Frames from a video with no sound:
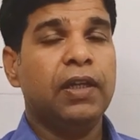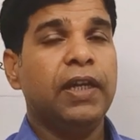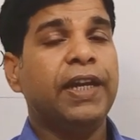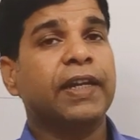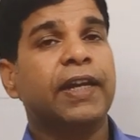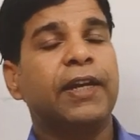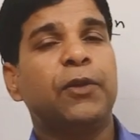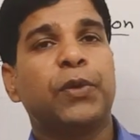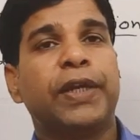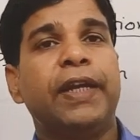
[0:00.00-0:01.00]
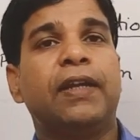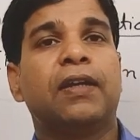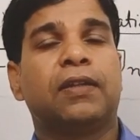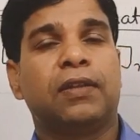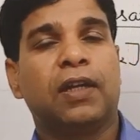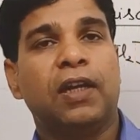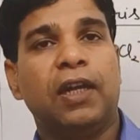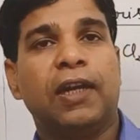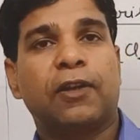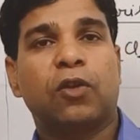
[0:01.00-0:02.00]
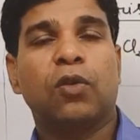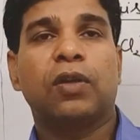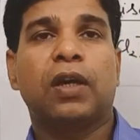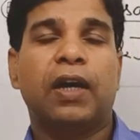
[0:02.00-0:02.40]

It can donate the electron